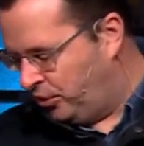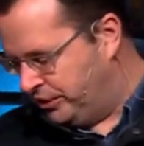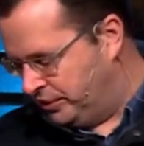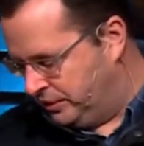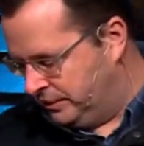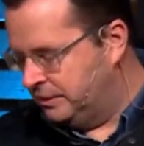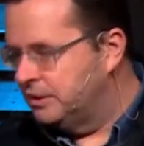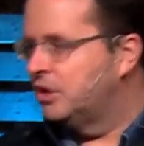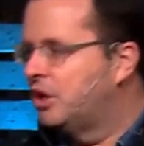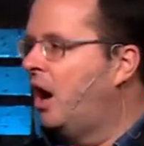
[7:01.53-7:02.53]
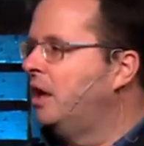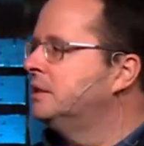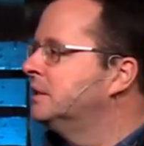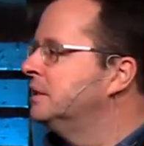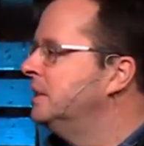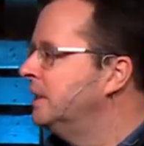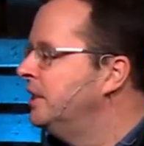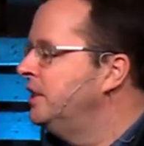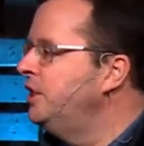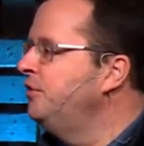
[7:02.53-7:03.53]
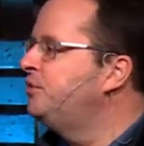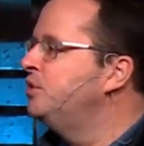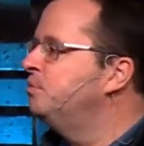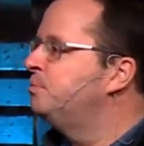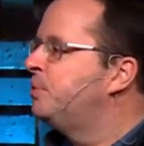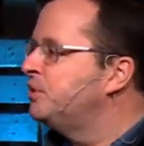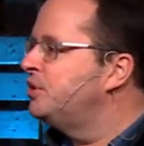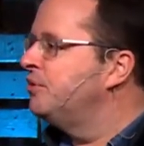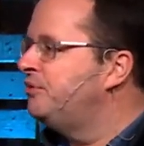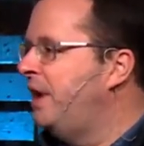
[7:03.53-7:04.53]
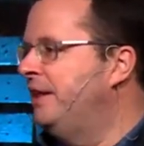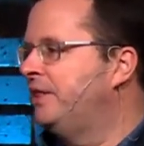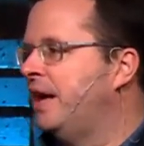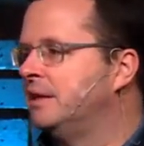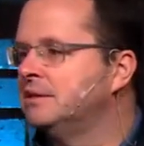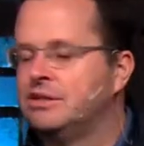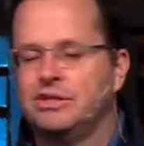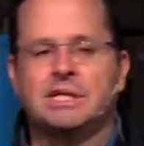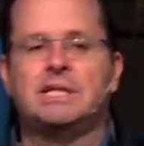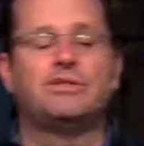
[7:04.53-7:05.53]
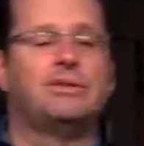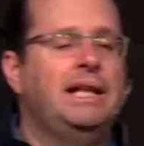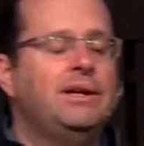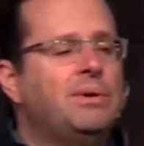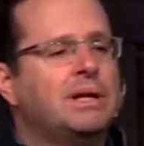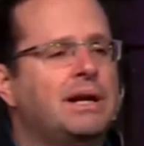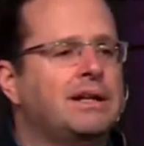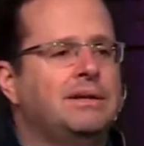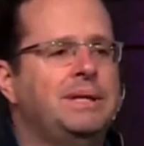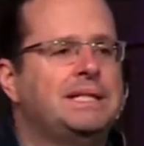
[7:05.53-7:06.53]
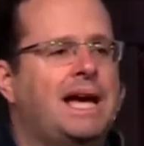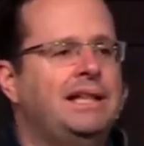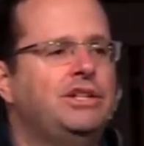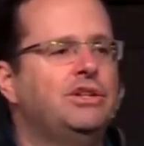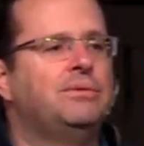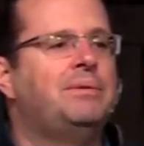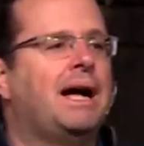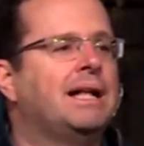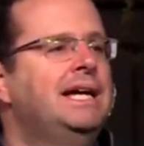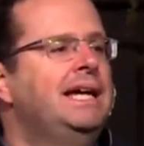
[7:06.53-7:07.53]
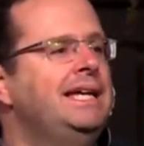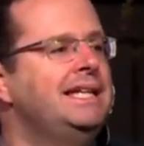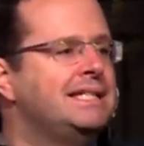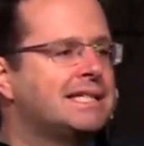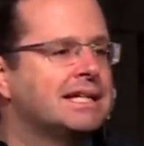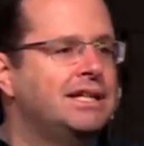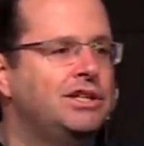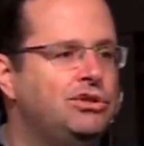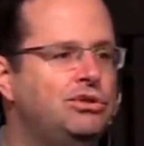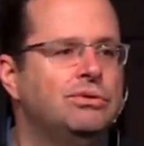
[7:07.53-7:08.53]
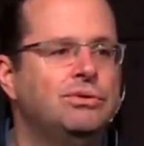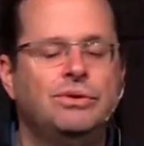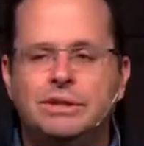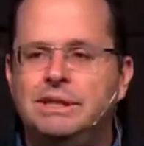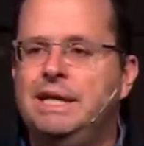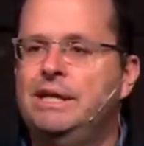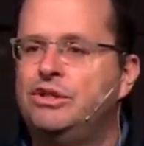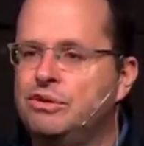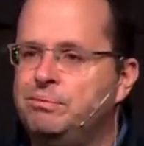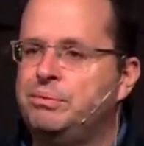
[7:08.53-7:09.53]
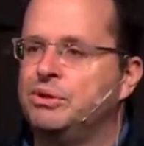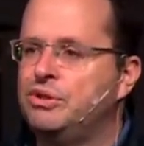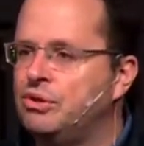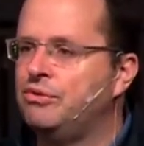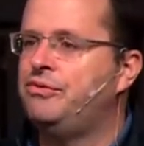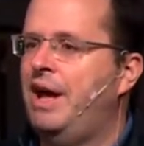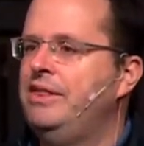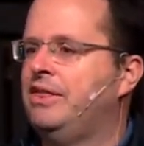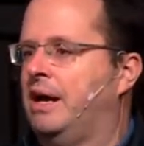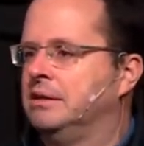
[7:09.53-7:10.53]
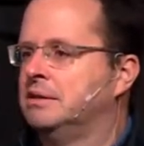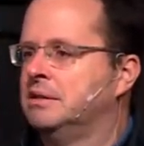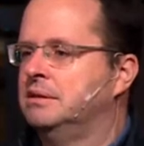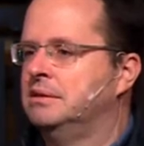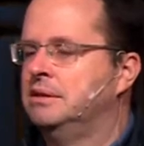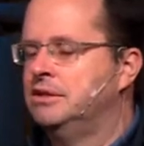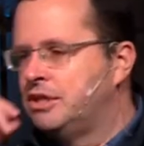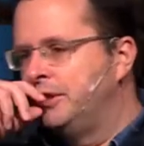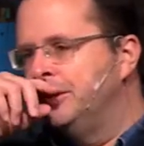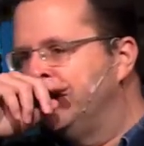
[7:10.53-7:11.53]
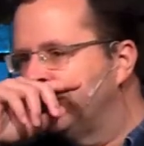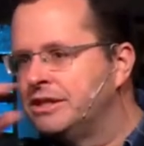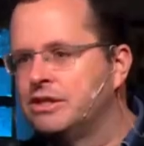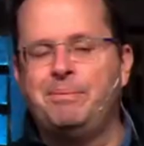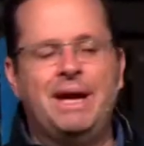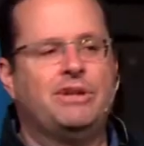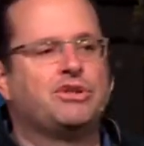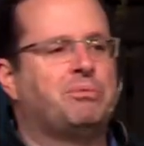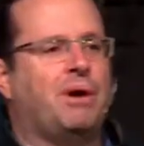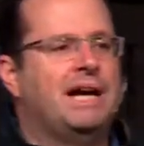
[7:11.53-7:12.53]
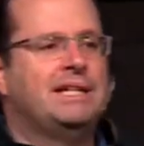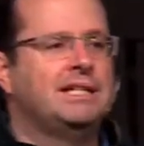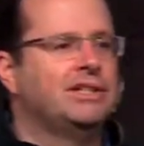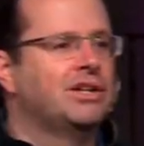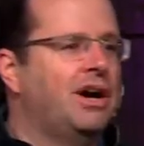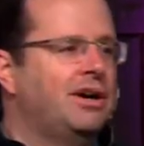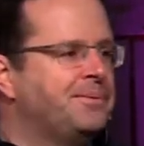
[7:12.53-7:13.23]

you. God, if you put your faith out, because this is really what I'm going to be telling you about, is you need to put your faith out. So you look at the petrol price and you go,